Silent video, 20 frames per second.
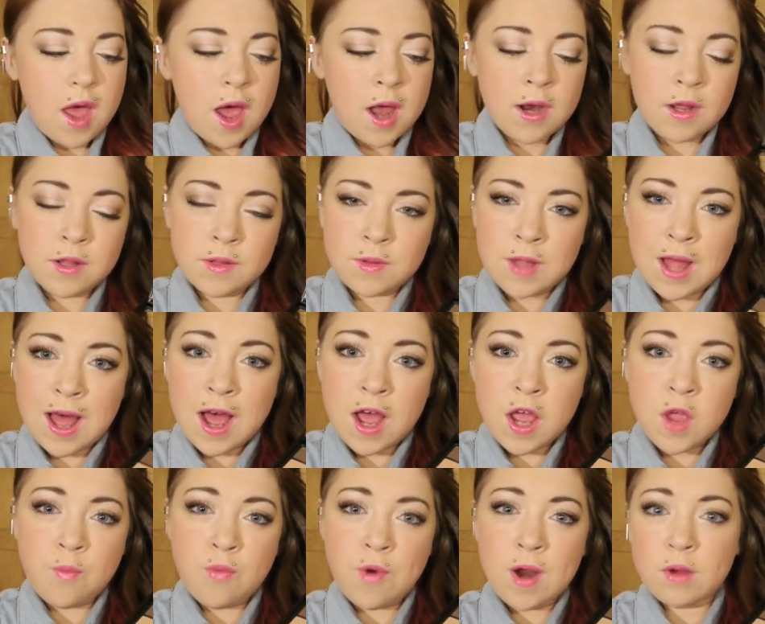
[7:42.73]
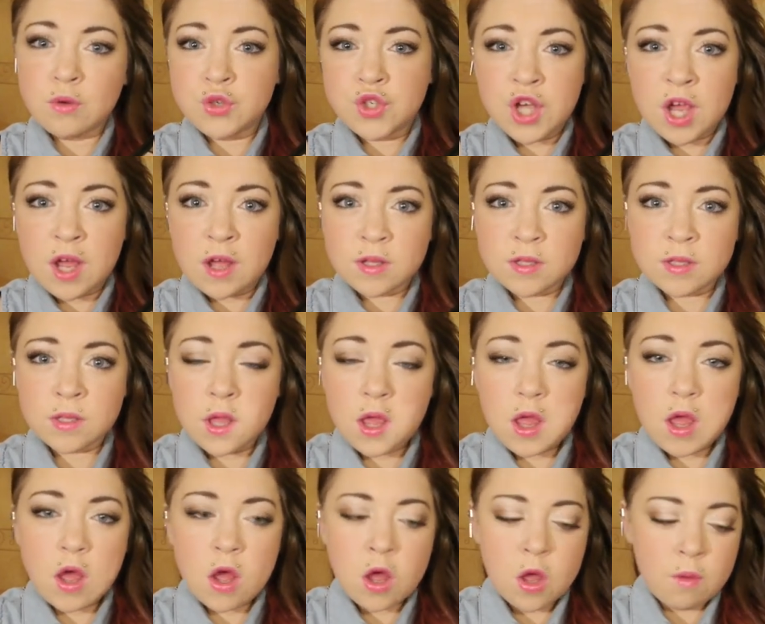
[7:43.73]
a little eyebrow gel
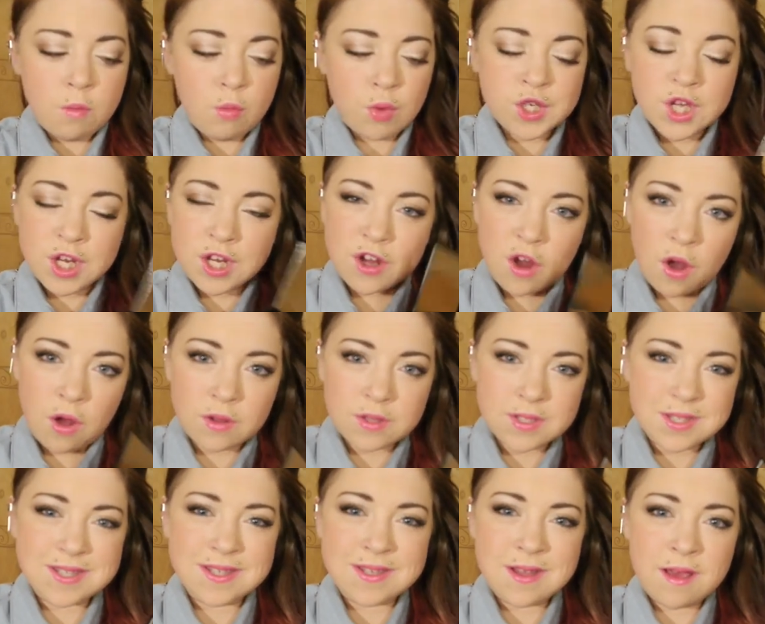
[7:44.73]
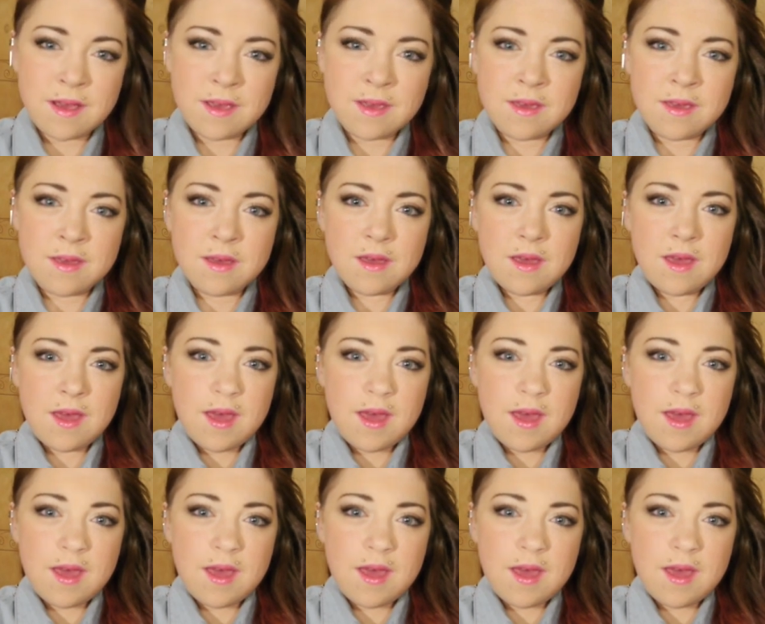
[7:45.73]
um, which I can't say